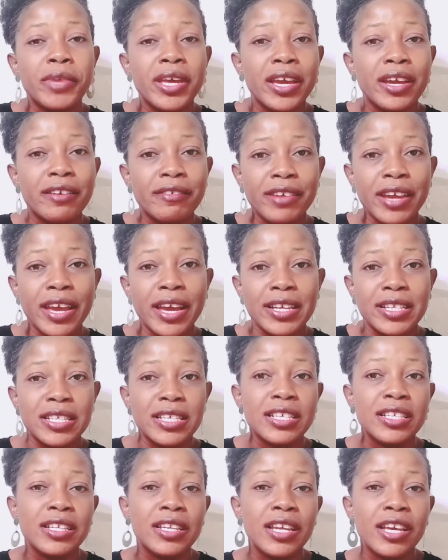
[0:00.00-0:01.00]
areas
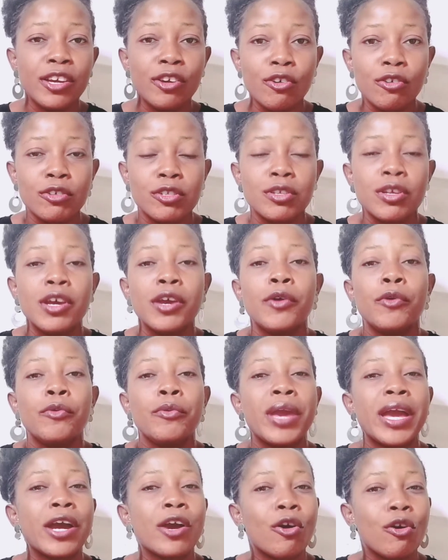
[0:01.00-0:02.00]
in Lagos
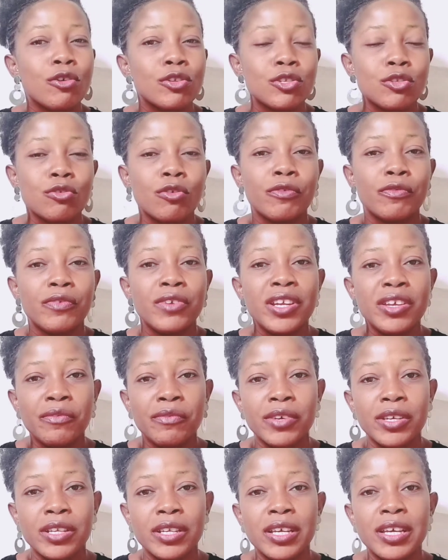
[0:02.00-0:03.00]
where cost of
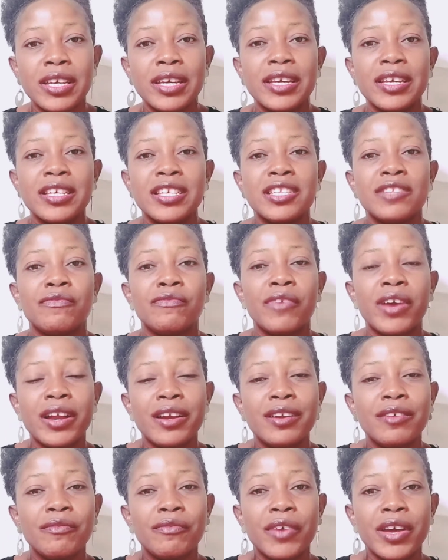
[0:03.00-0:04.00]
living is
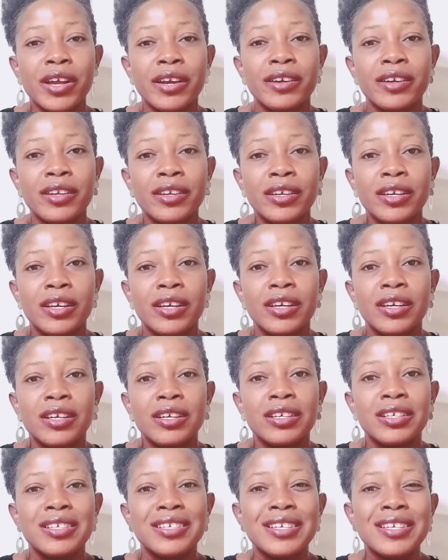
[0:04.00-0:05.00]
very, very,
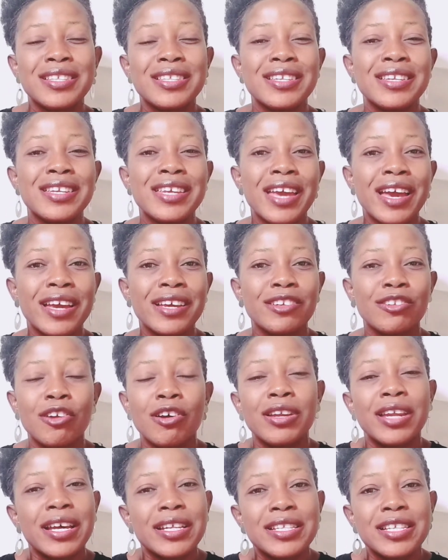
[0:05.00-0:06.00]
is near,
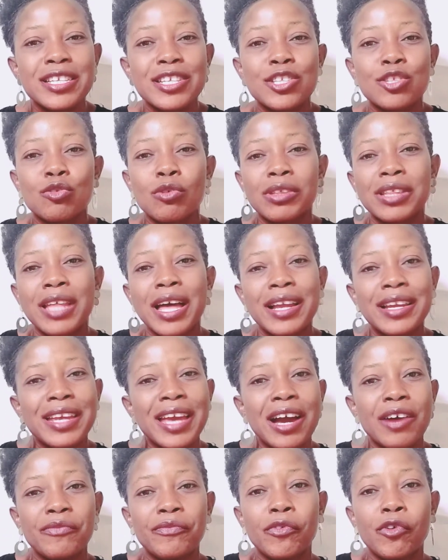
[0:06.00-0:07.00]
not that it's totally
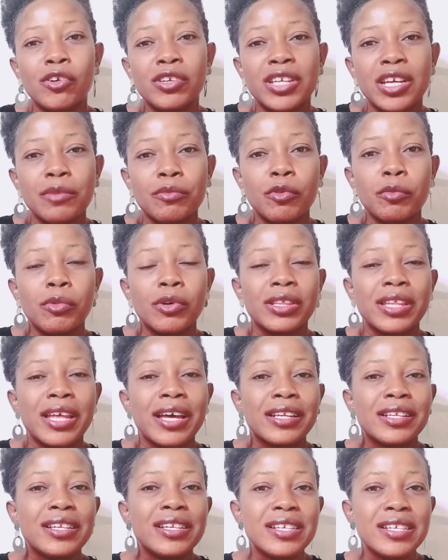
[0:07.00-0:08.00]
affordable, but
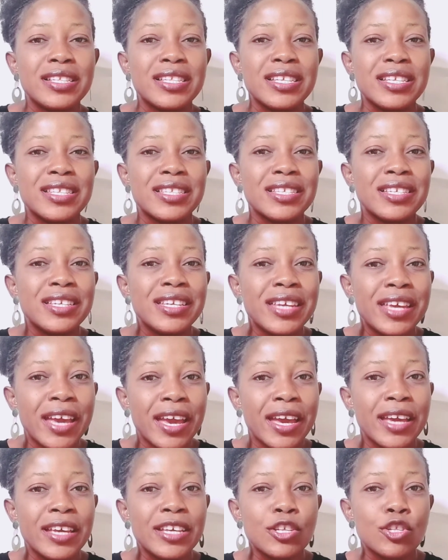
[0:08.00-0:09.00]
at least is
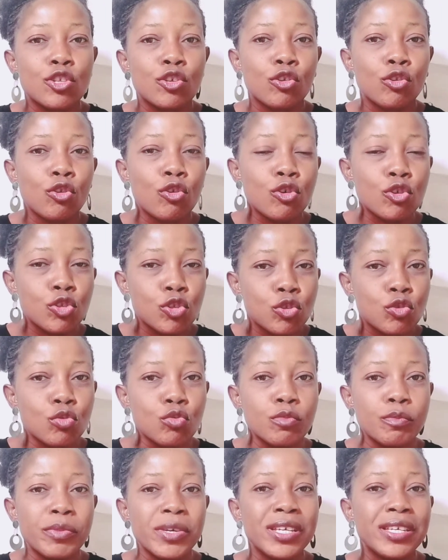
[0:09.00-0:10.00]
near, is close
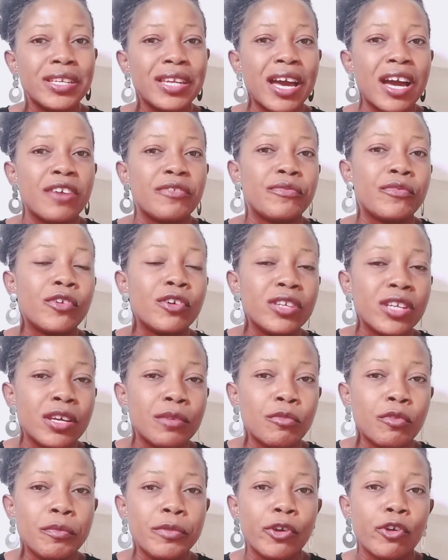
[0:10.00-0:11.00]
to being
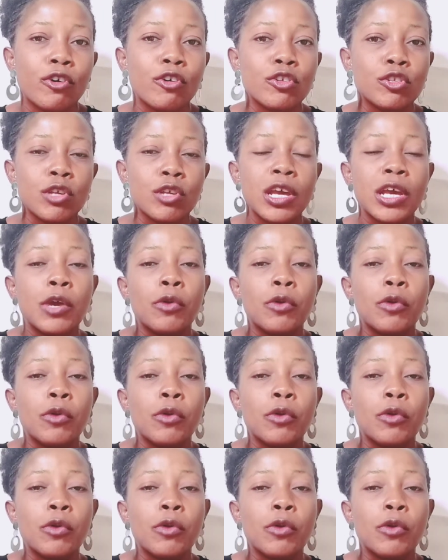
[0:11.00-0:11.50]
affordable, because